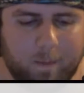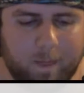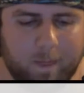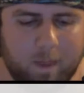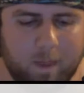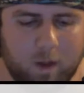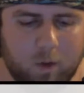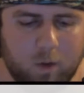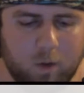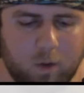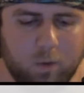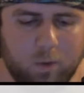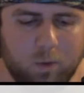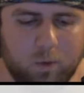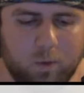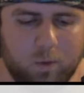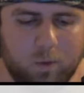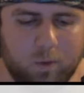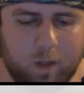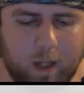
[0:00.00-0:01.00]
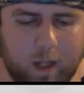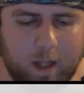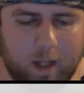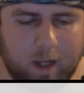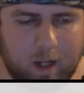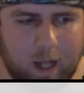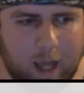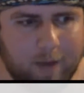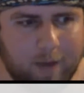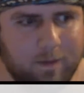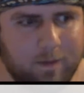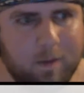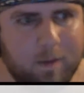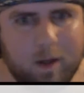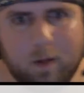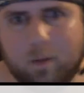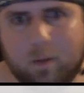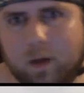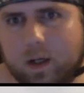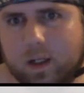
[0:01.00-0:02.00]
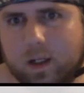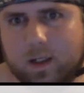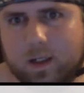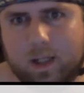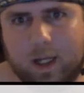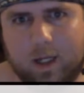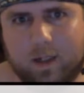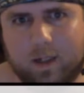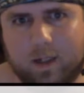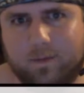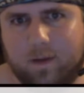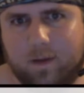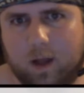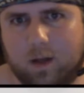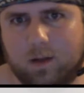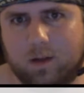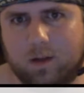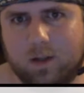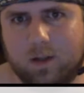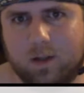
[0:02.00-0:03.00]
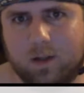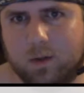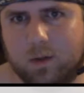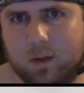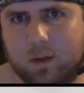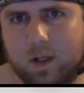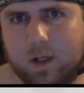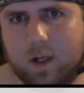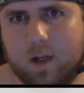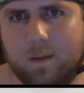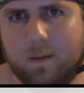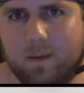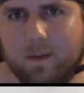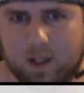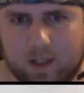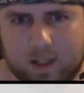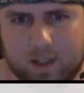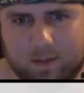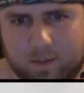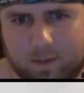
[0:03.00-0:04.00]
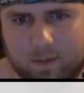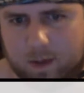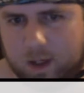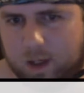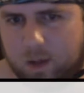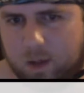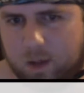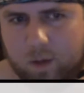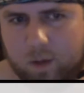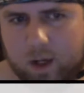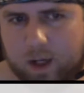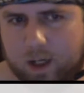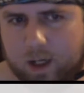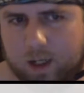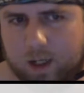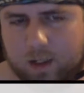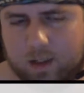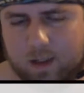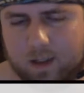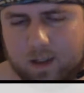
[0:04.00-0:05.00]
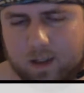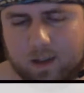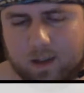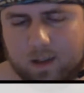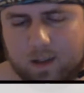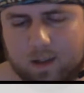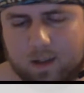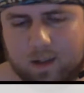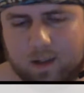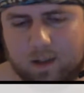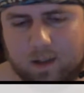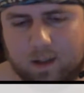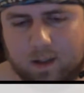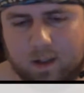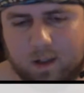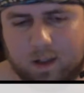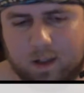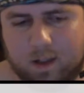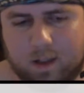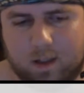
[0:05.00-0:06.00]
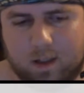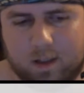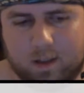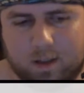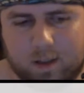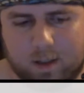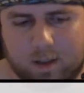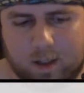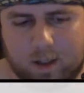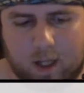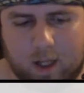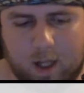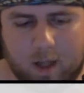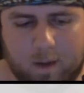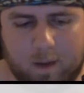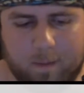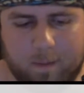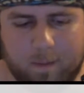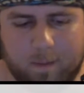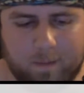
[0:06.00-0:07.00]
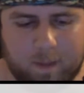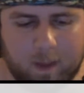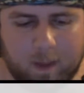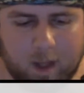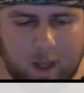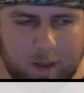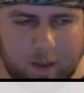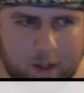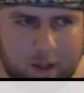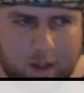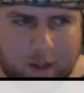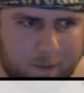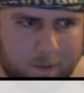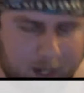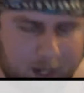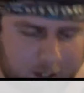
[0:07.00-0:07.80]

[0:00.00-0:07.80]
who everybody wanted to pick the final 2 because everybody could win against her. And these were back in